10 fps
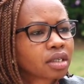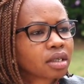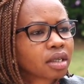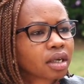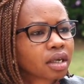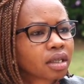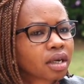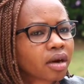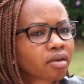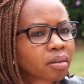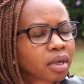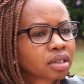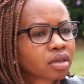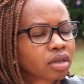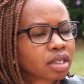the
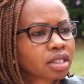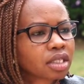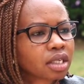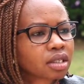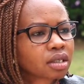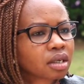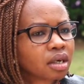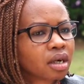government or the state